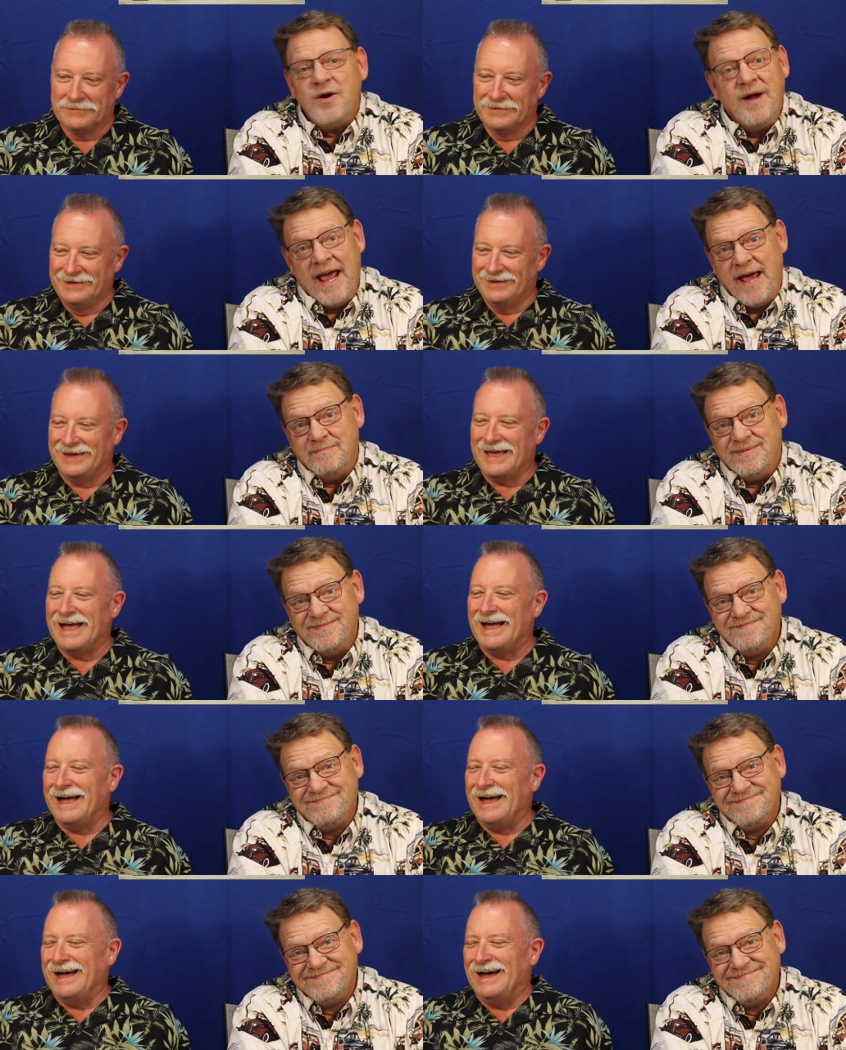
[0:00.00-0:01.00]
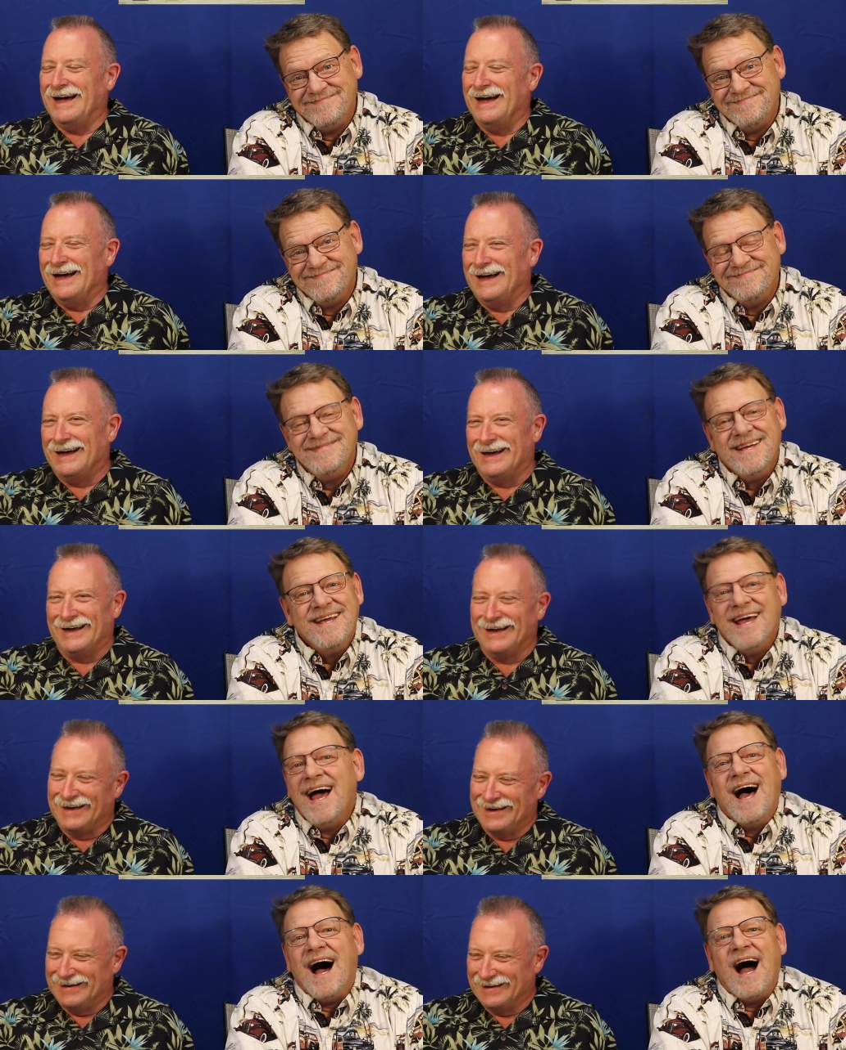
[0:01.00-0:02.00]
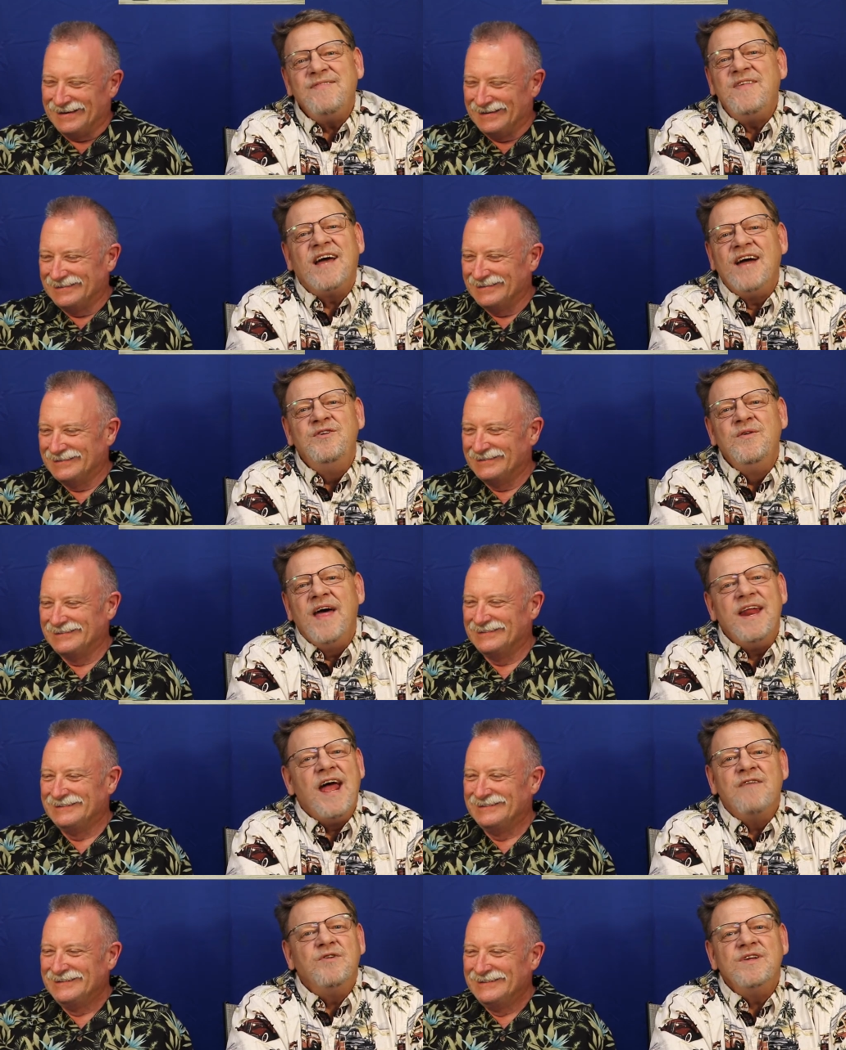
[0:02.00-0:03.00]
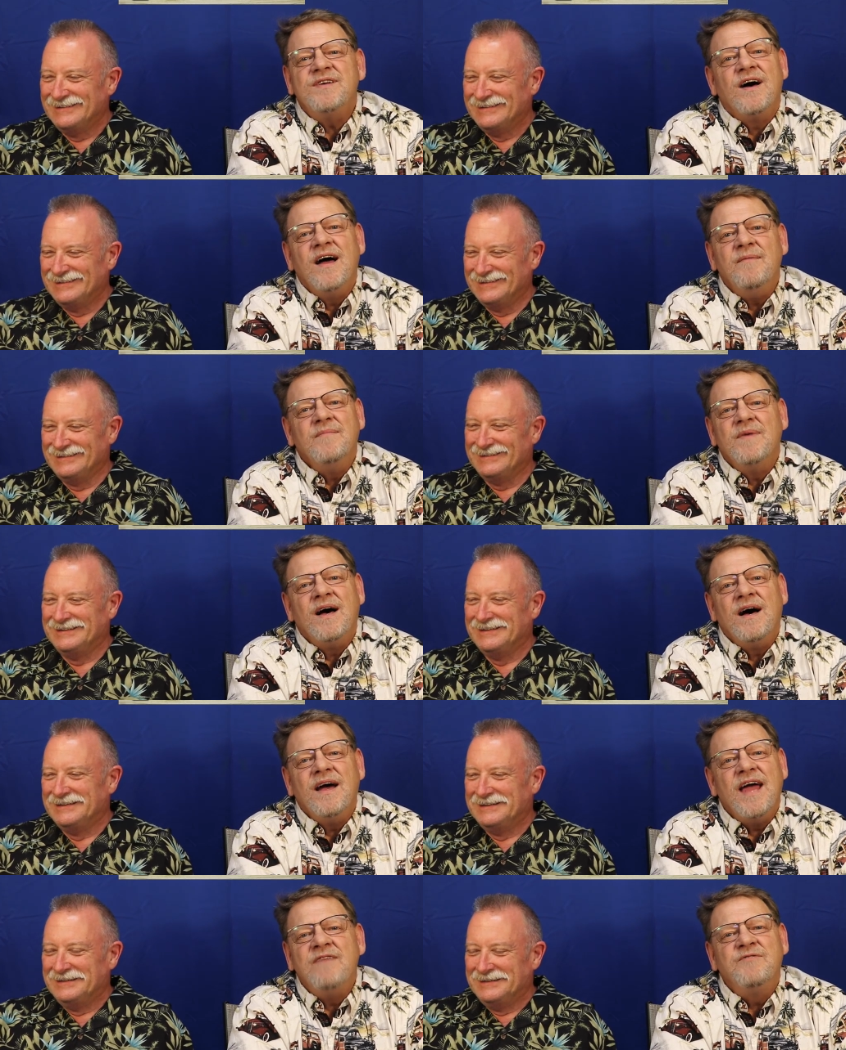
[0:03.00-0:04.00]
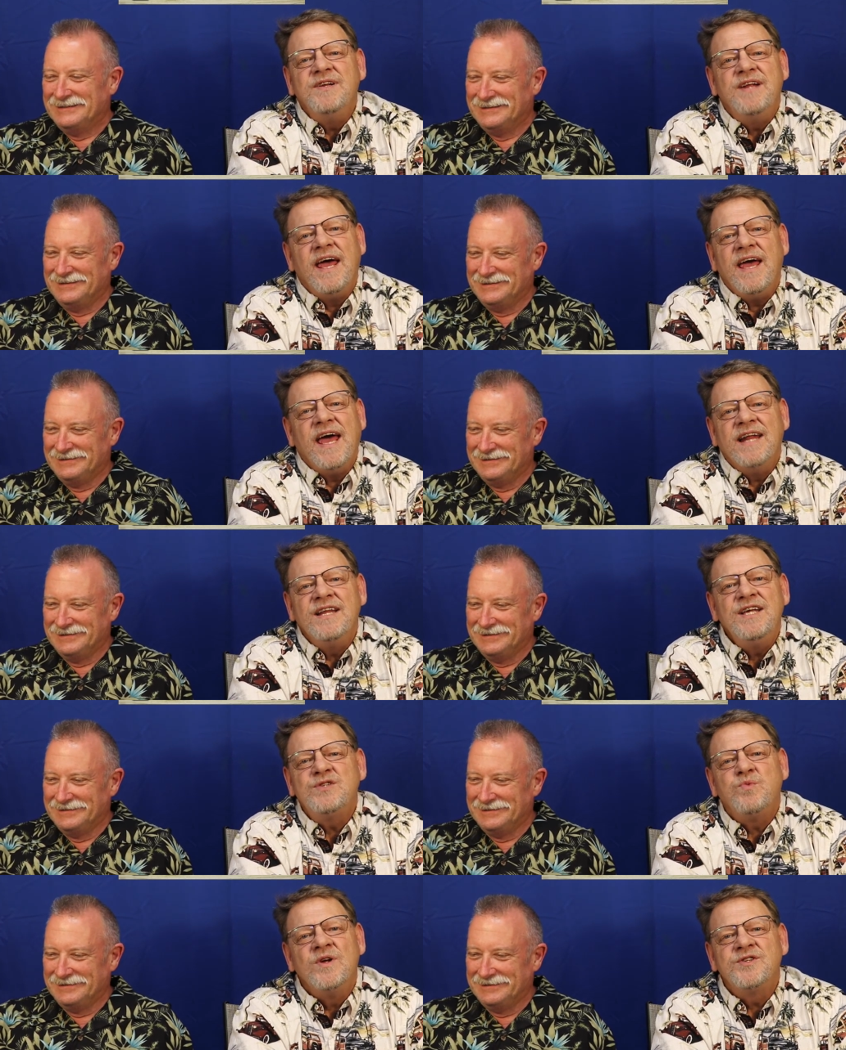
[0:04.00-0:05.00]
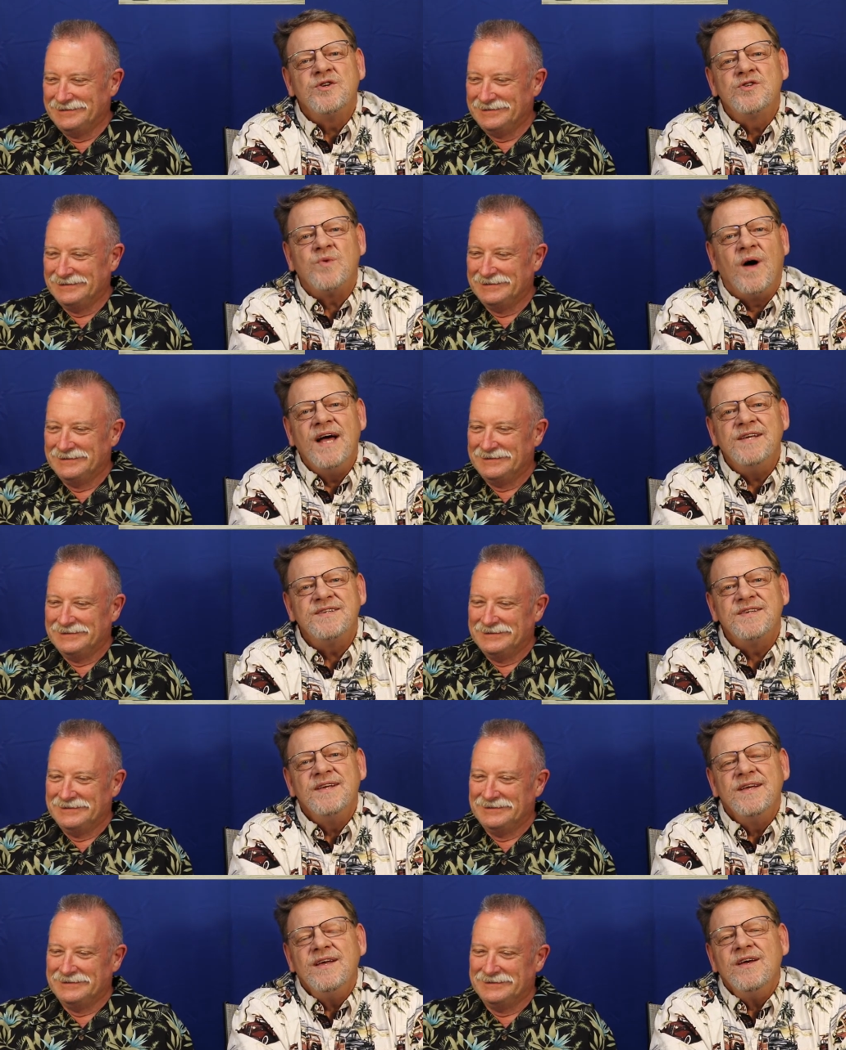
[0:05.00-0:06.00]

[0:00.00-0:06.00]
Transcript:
Speaker 1: their name. I think I do that every time, uh, every day, at least once or twice,